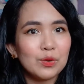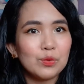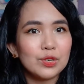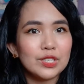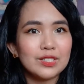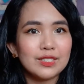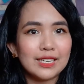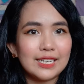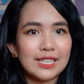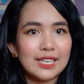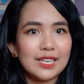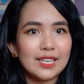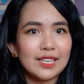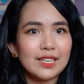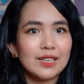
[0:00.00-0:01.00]
we're
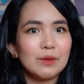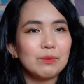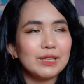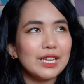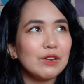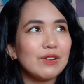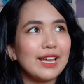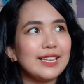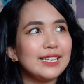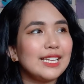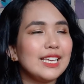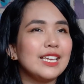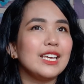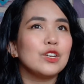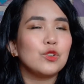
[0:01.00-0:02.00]
studying
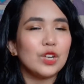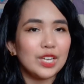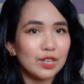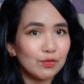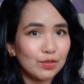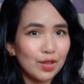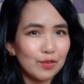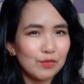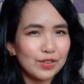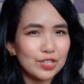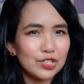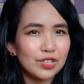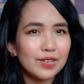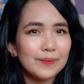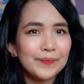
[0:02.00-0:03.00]
playwriting and creative
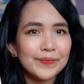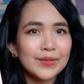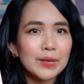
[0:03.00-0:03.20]
nonfiction,